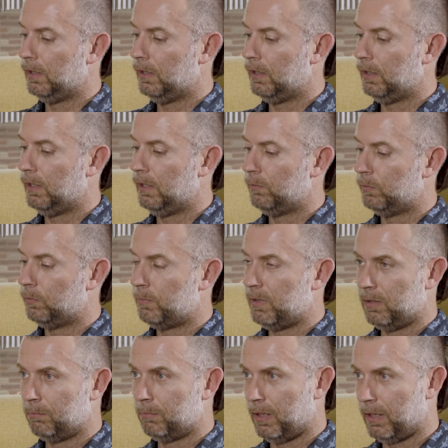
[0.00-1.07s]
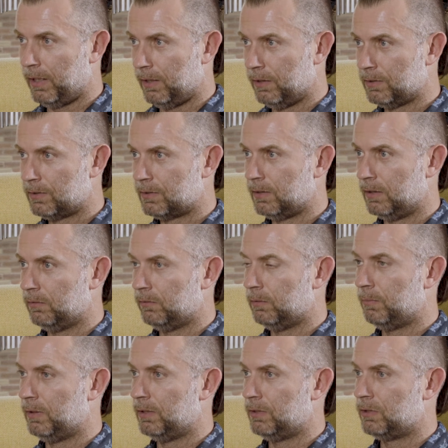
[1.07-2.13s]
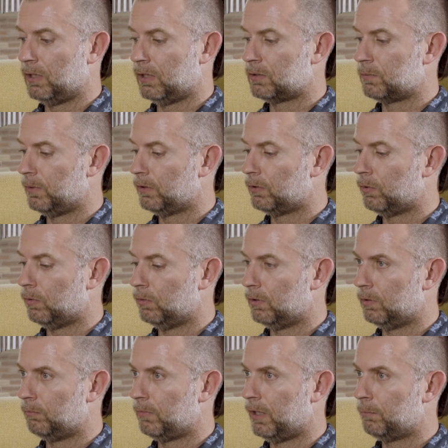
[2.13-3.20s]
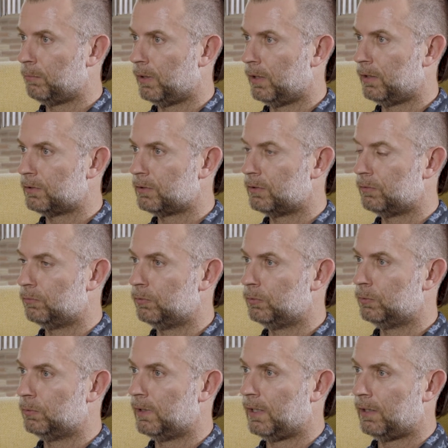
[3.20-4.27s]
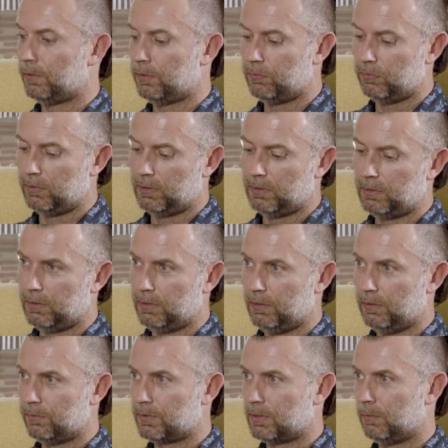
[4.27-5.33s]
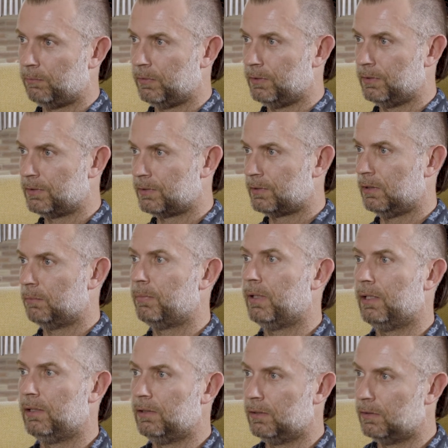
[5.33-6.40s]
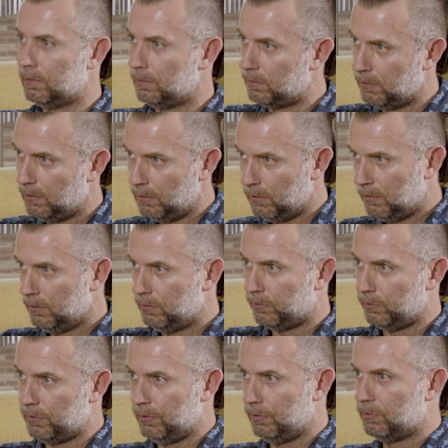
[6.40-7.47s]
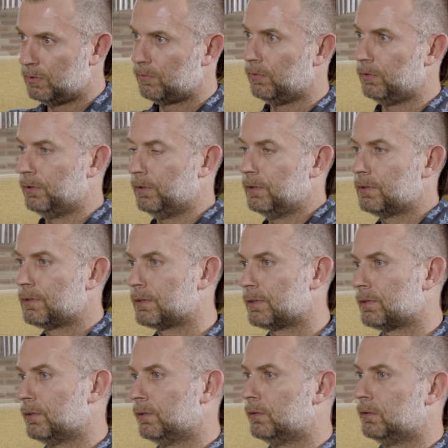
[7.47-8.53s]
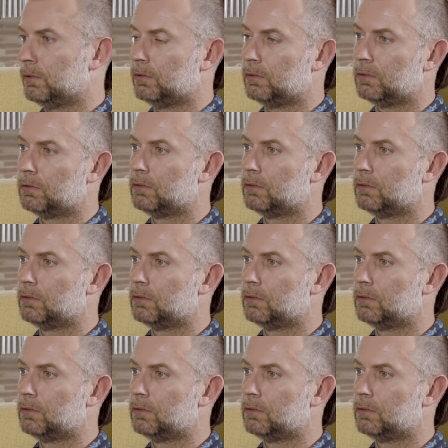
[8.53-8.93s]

It would be a bias and it would be a judgment call on my part to rule out the validity of someone's opinion or usefulness or